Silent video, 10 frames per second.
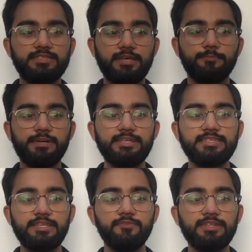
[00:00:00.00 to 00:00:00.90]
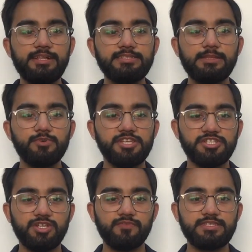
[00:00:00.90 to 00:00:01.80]
example, is anyone else in
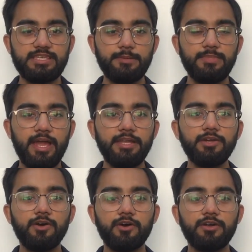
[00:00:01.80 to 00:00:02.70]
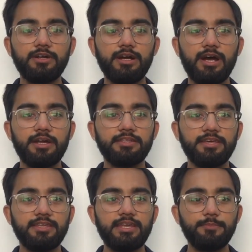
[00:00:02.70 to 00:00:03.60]
possession of the same land or are
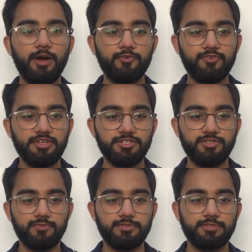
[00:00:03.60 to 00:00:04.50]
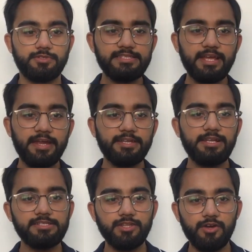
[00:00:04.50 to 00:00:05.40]
there any boundary issues? As title
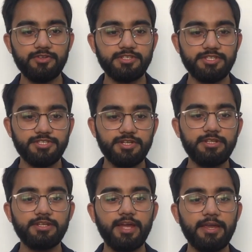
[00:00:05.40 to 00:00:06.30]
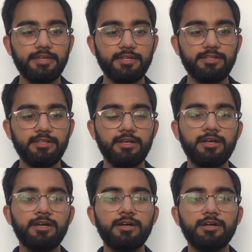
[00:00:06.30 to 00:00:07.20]
is not registered, the title
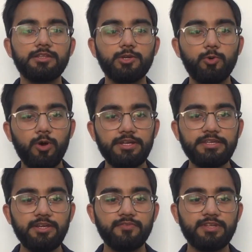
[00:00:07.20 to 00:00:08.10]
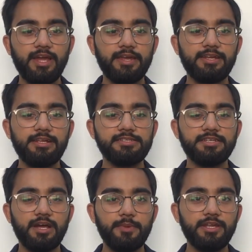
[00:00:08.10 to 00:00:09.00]
the quality of the title is
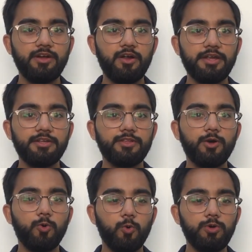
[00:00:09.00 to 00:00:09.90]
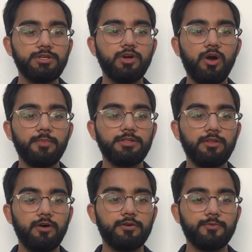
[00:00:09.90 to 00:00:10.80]
determined according to the old common
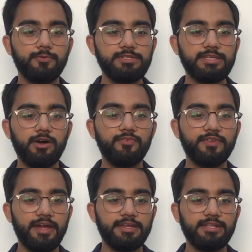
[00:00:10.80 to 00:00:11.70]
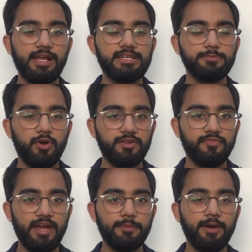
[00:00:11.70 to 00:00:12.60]
law rules of title as
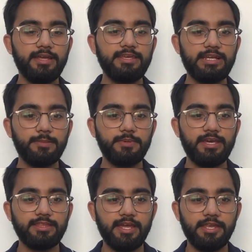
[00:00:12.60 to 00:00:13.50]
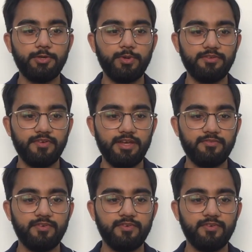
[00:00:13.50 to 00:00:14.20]
modified by the LPA 1925.